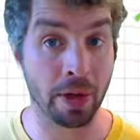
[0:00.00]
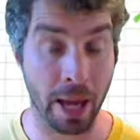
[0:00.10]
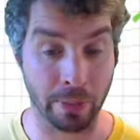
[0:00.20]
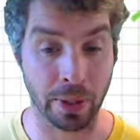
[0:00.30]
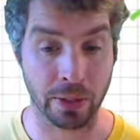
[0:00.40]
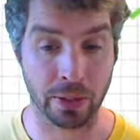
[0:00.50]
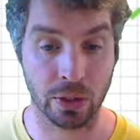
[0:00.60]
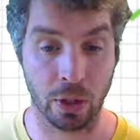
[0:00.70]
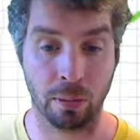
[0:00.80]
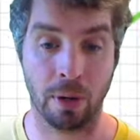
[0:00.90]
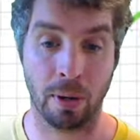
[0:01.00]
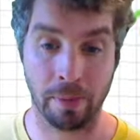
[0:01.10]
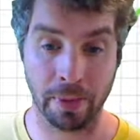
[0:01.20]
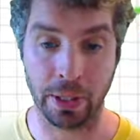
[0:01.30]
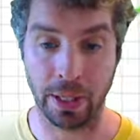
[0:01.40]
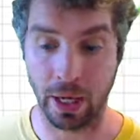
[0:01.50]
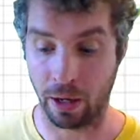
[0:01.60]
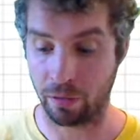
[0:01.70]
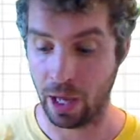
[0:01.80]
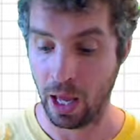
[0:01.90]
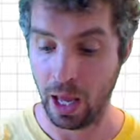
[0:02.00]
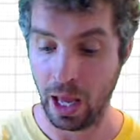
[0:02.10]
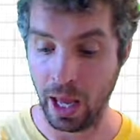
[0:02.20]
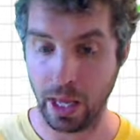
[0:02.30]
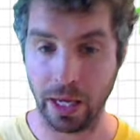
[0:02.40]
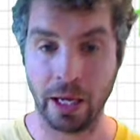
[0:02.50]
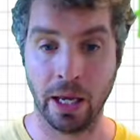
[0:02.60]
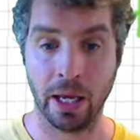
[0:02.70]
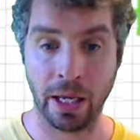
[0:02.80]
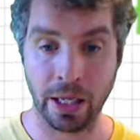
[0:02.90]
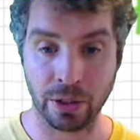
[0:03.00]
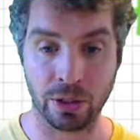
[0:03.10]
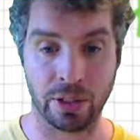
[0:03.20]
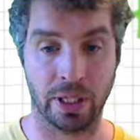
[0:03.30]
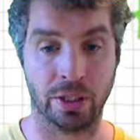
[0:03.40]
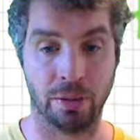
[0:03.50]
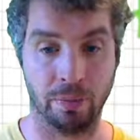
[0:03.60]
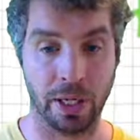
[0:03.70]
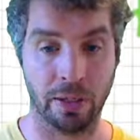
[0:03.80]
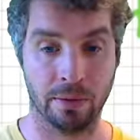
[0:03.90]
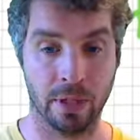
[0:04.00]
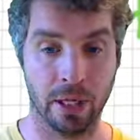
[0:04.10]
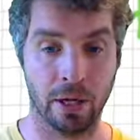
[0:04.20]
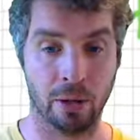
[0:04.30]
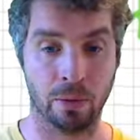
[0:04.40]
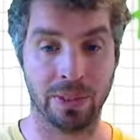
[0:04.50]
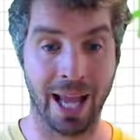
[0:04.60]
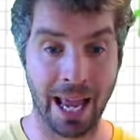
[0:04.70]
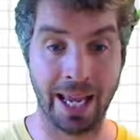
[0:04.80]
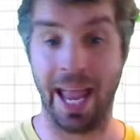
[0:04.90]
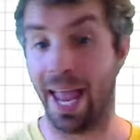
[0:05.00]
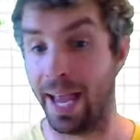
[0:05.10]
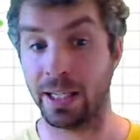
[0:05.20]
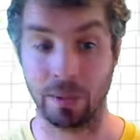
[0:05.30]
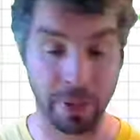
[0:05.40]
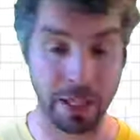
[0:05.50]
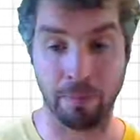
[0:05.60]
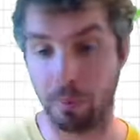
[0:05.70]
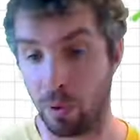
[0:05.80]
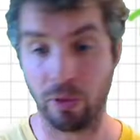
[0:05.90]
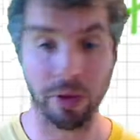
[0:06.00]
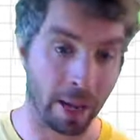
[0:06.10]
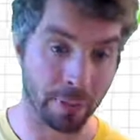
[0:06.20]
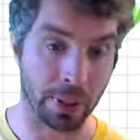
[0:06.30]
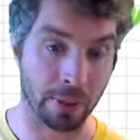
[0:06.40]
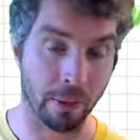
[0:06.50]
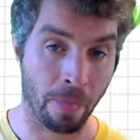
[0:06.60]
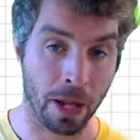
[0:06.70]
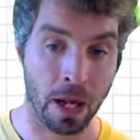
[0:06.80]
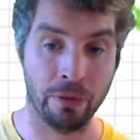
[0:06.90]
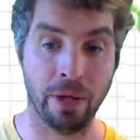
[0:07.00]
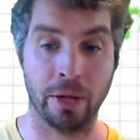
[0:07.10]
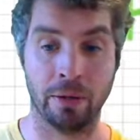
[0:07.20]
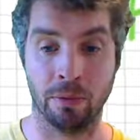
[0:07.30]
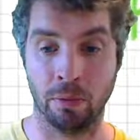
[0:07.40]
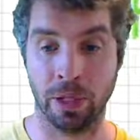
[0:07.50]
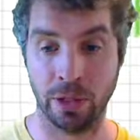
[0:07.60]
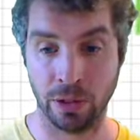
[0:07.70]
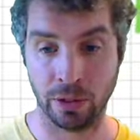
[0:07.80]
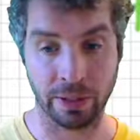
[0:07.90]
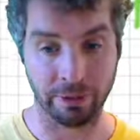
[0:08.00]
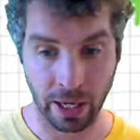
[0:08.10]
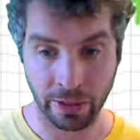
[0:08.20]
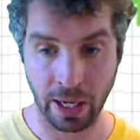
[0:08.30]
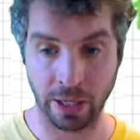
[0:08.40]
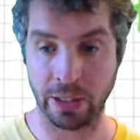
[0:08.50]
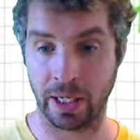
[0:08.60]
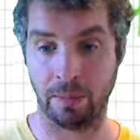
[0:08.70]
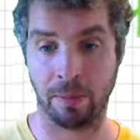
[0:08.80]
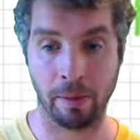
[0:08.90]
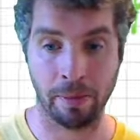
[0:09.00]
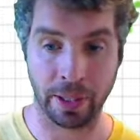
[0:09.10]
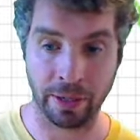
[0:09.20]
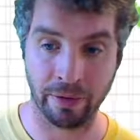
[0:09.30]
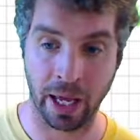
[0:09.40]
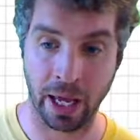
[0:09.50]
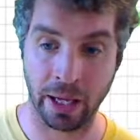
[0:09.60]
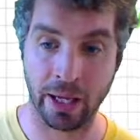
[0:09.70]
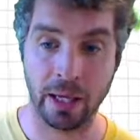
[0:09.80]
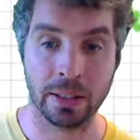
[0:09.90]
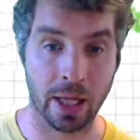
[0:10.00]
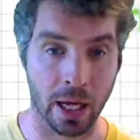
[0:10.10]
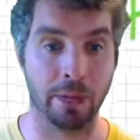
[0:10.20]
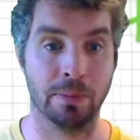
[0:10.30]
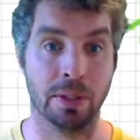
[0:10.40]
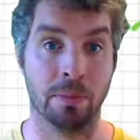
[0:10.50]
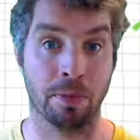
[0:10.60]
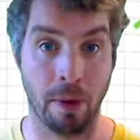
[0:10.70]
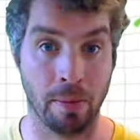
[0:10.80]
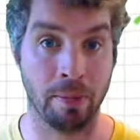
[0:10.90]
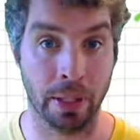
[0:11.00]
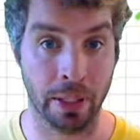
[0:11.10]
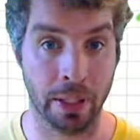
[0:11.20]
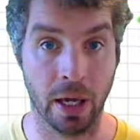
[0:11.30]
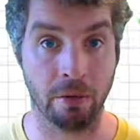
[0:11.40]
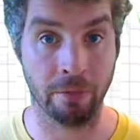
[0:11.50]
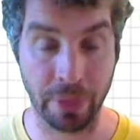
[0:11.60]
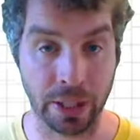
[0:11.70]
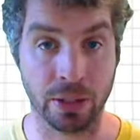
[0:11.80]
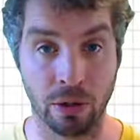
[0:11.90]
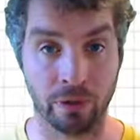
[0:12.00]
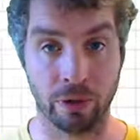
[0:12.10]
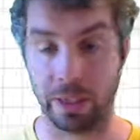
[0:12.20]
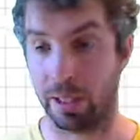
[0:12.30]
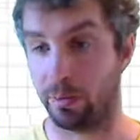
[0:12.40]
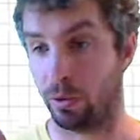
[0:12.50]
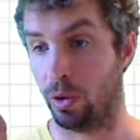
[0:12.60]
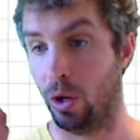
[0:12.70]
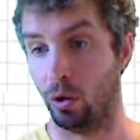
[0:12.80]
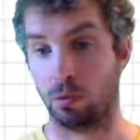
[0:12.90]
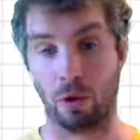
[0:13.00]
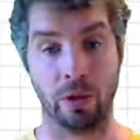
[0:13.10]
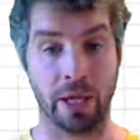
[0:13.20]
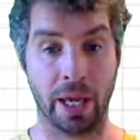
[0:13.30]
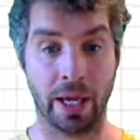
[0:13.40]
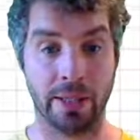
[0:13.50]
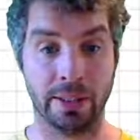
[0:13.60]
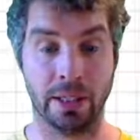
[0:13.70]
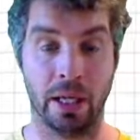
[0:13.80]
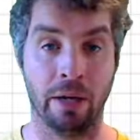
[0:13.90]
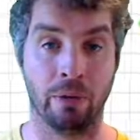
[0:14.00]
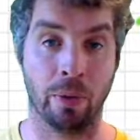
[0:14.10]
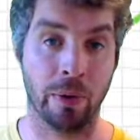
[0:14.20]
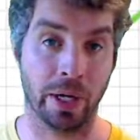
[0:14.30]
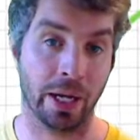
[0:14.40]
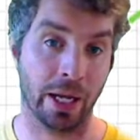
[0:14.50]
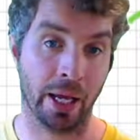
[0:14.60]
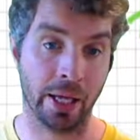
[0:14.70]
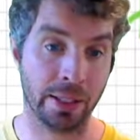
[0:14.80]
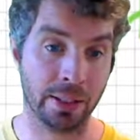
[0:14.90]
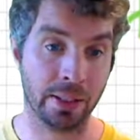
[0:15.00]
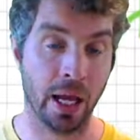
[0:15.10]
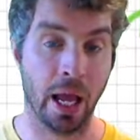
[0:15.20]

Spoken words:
happening, so probability of A intersection B, in other words, A and B both happening, then what you do to find that, you take the probability of A times the probability of B. So for example, rolling heads, if we want to get a heads,